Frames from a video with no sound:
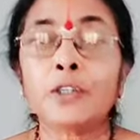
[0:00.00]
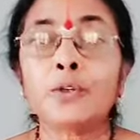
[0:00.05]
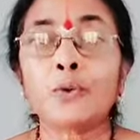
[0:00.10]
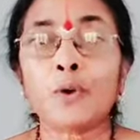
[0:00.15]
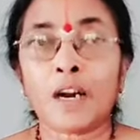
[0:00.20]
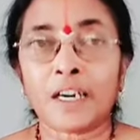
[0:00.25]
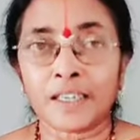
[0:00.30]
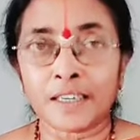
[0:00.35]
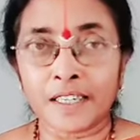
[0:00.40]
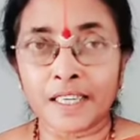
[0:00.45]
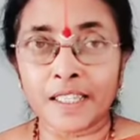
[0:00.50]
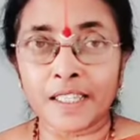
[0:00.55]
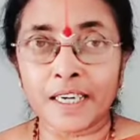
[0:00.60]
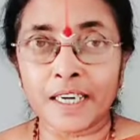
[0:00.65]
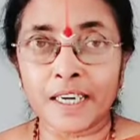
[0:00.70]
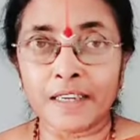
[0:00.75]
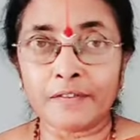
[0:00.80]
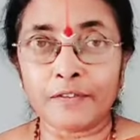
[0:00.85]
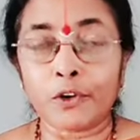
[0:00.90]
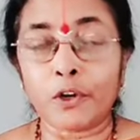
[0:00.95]
to
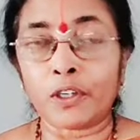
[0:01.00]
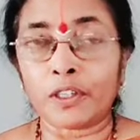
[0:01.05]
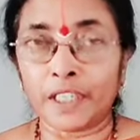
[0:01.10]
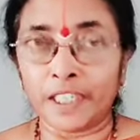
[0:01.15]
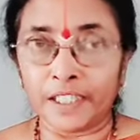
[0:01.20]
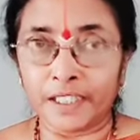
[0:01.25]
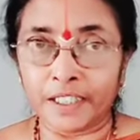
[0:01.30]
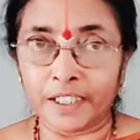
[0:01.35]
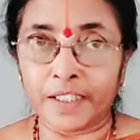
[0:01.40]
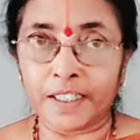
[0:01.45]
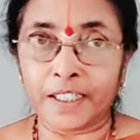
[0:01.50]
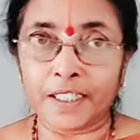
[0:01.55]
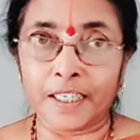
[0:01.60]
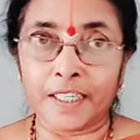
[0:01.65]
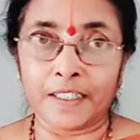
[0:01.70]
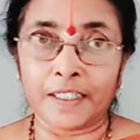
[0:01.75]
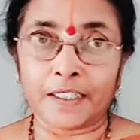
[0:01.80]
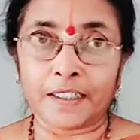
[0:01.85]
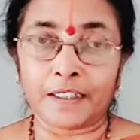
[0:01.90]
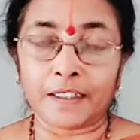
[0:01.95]
understand what teacher
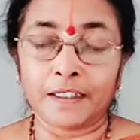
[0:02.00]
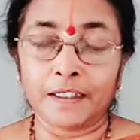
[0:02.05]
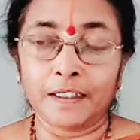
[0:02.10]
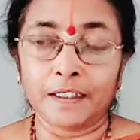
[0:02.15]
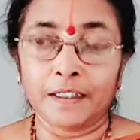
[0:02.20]
says.